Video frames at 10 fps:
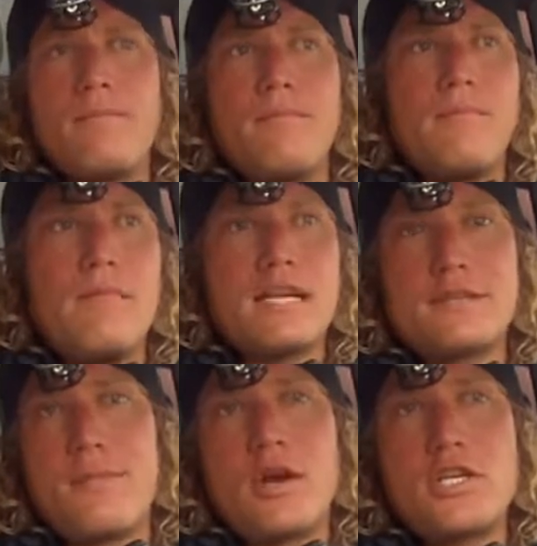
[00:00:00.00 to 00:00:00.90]

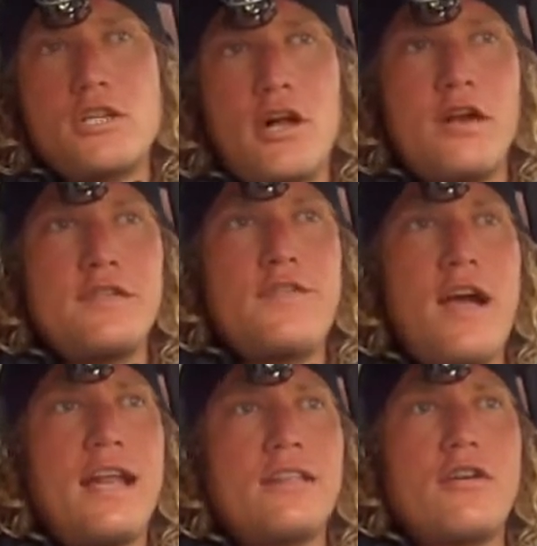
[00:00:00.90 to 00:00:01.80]
Mixed martial arts
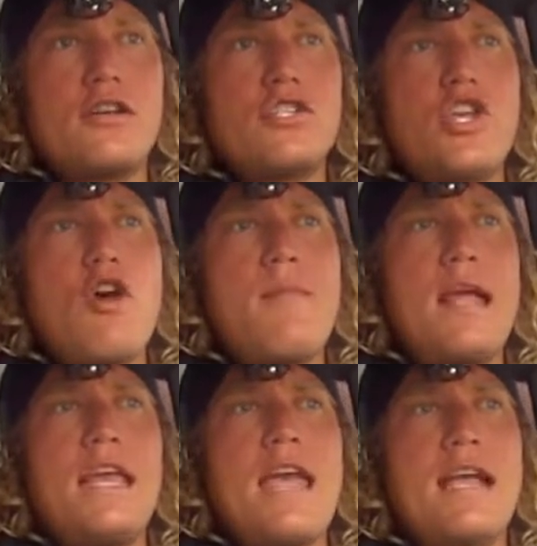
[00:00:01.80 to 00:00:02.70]
fighting. There are so
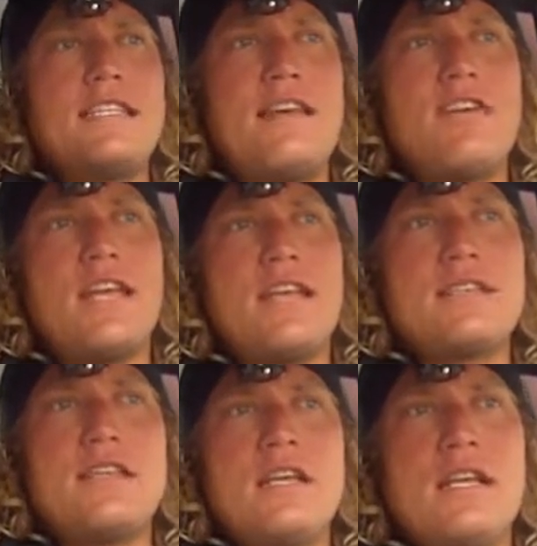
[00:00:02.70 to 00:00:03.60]
many
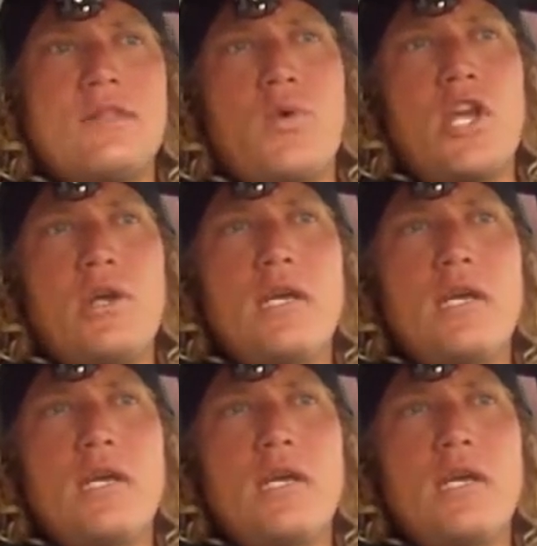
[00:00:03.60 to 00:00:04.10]
activities where you can